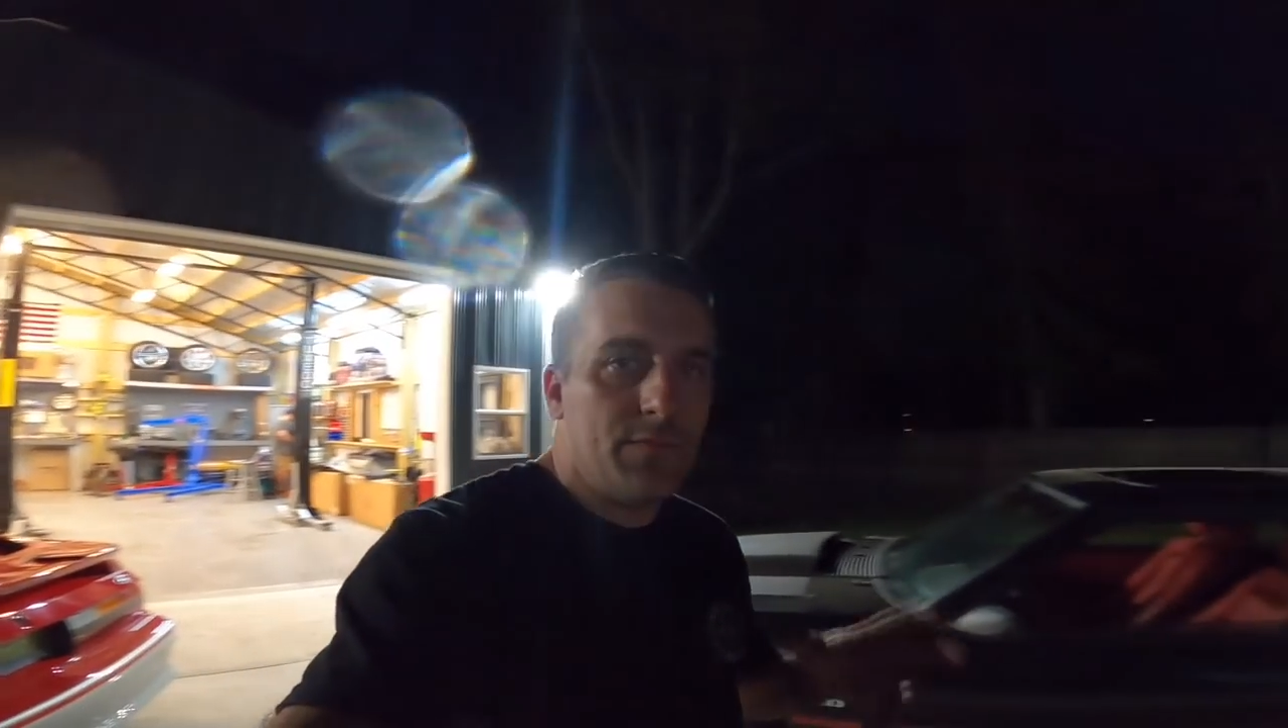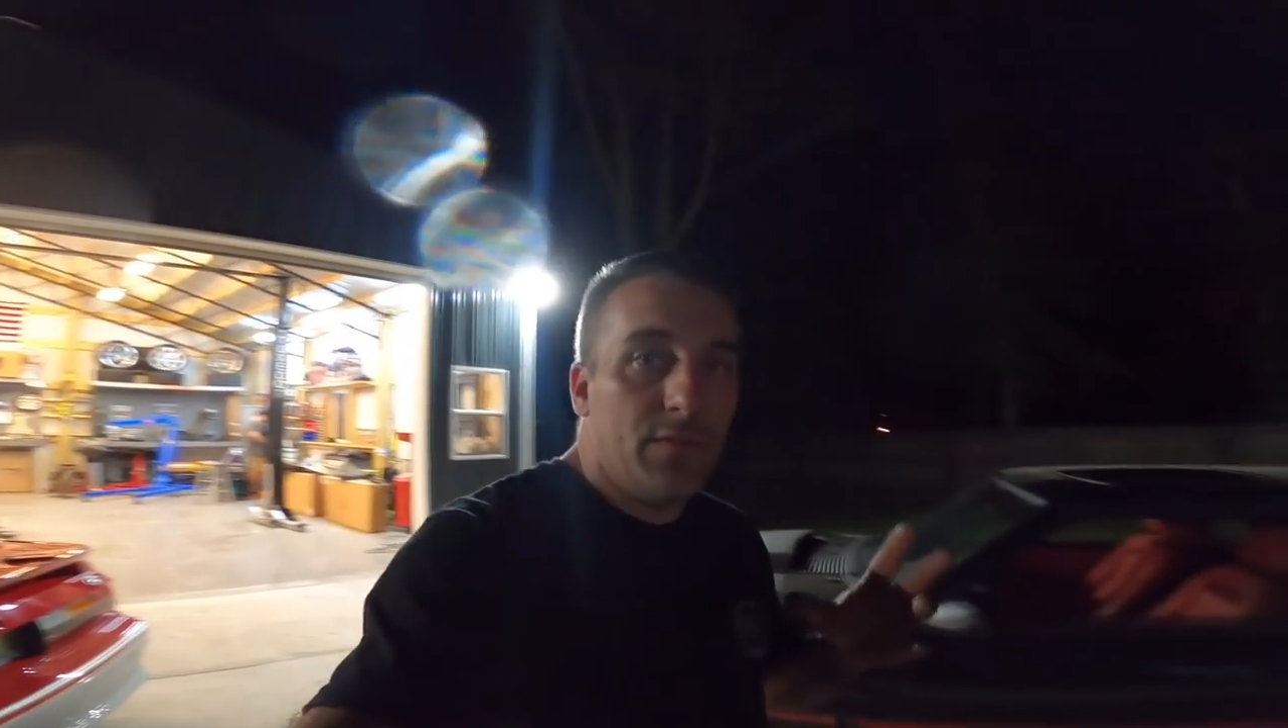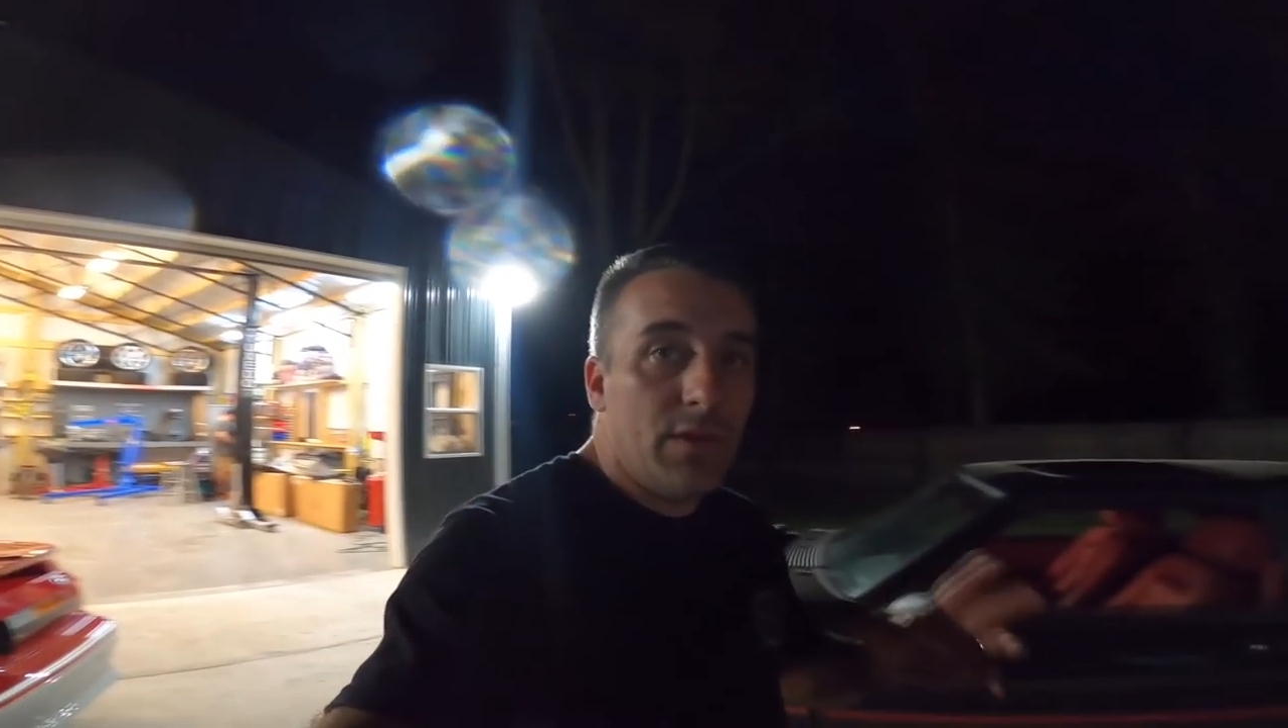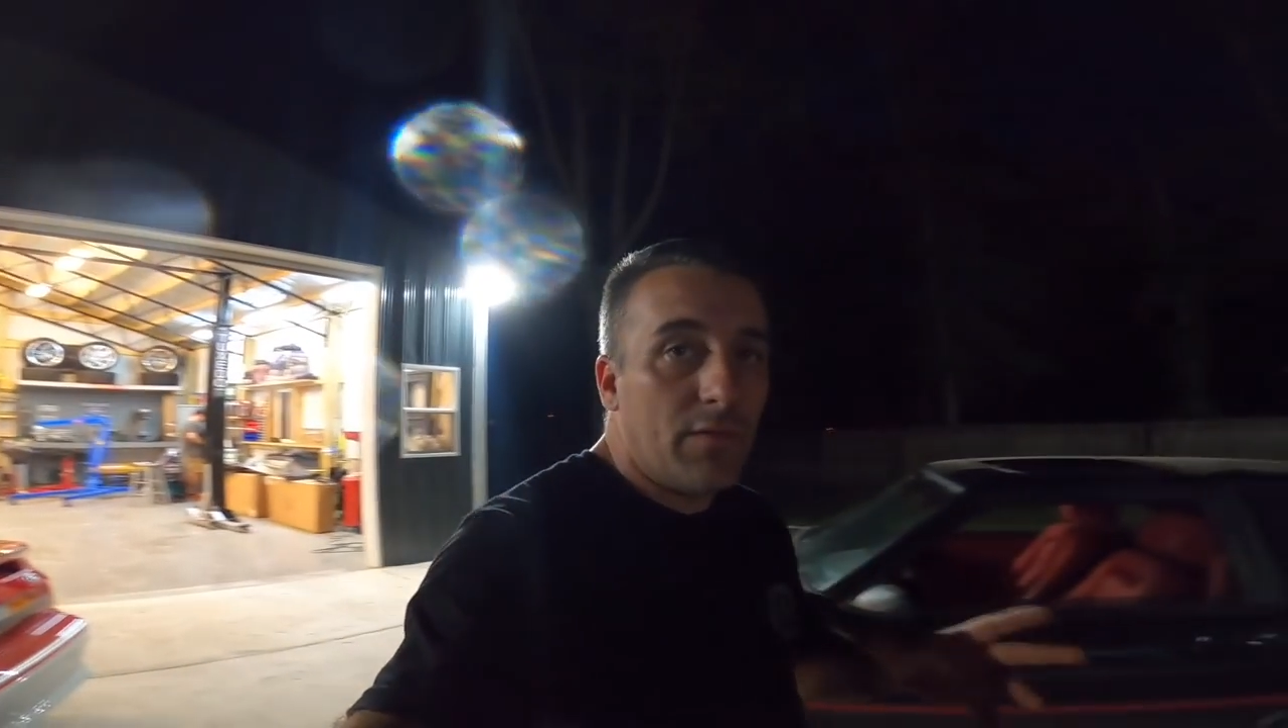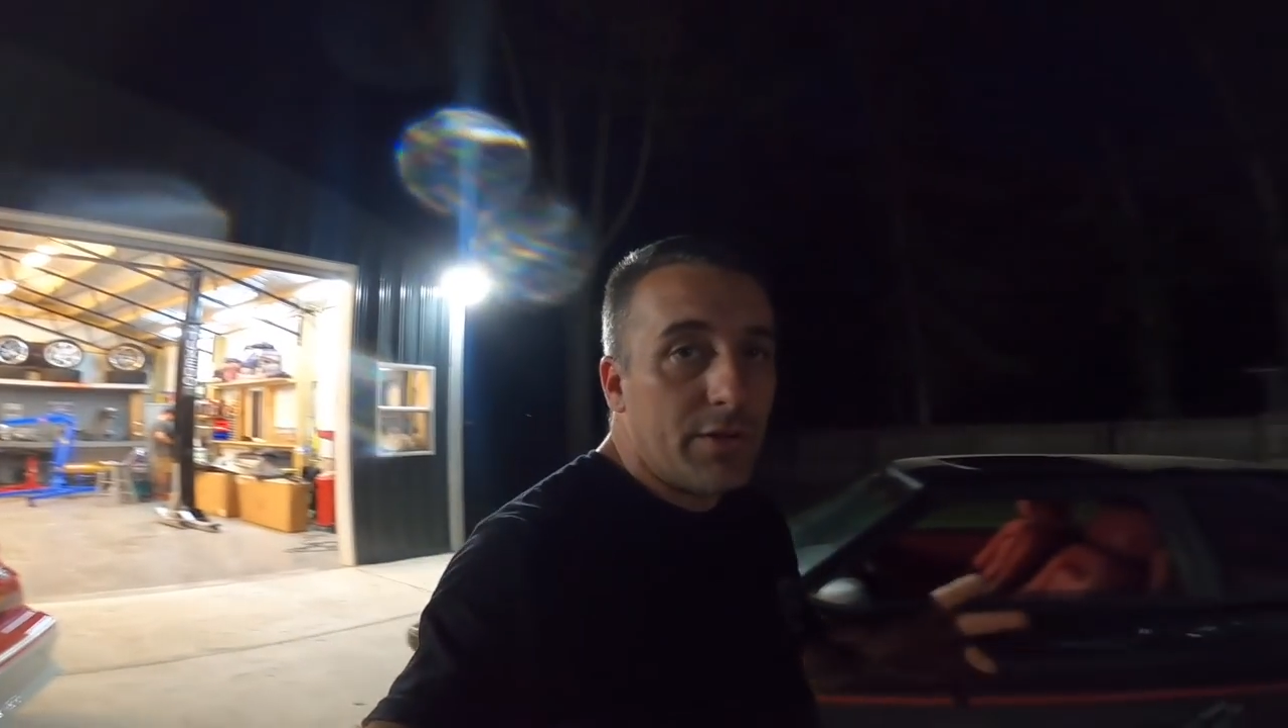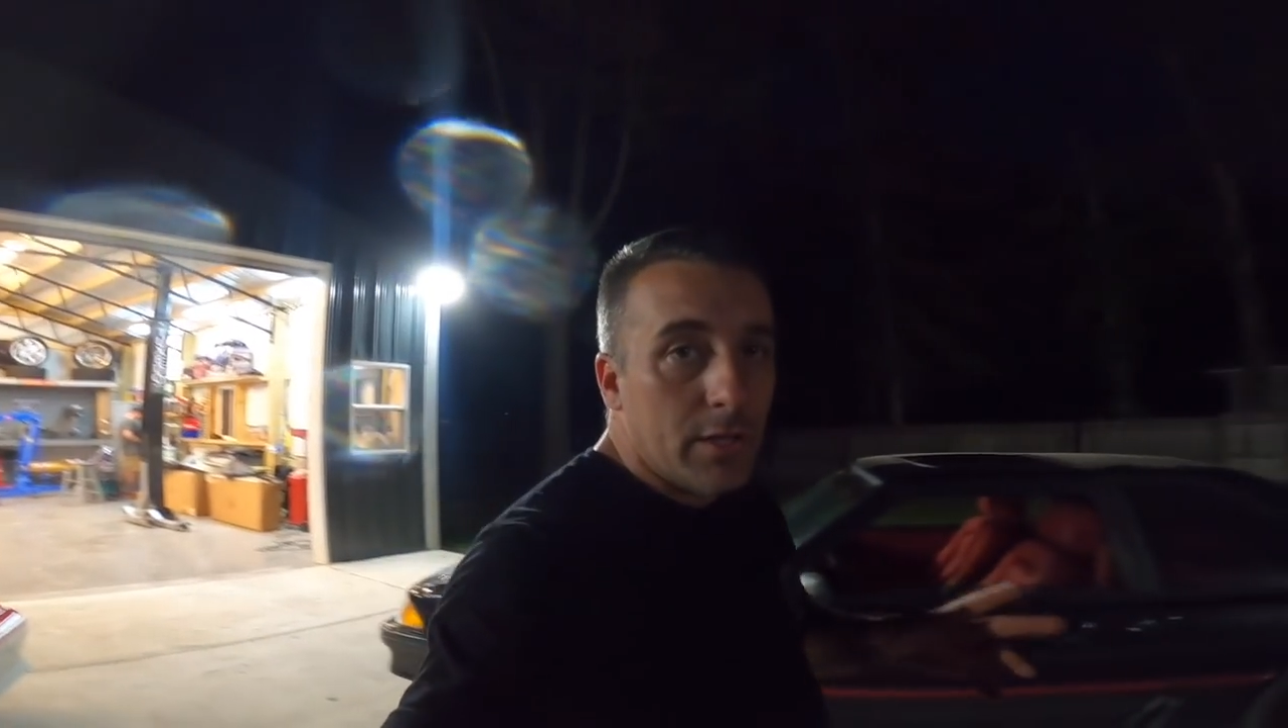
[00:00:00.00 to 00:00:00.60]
If you've never